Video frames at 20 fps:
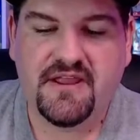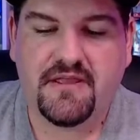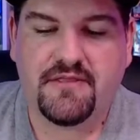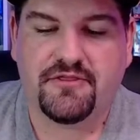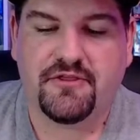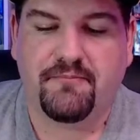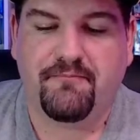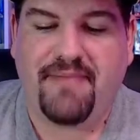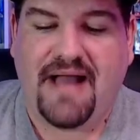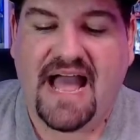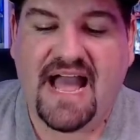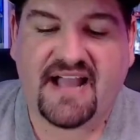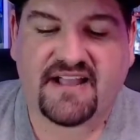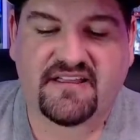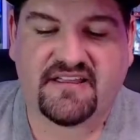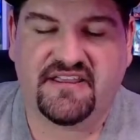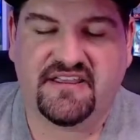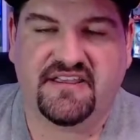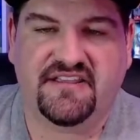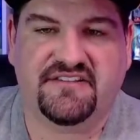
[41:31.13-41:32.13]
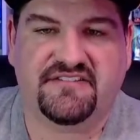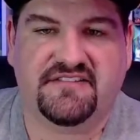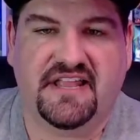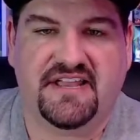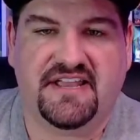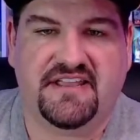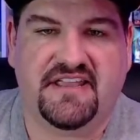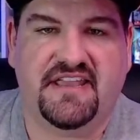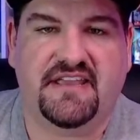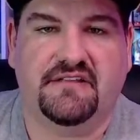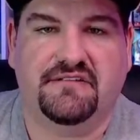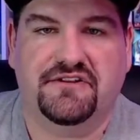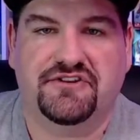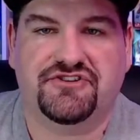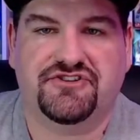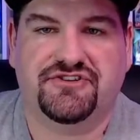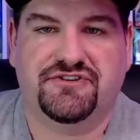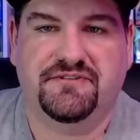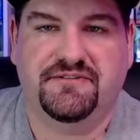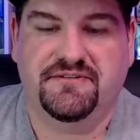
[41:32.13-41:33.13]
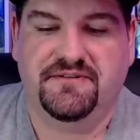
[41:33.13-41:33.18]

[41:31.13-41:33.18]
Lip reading: The back is like English.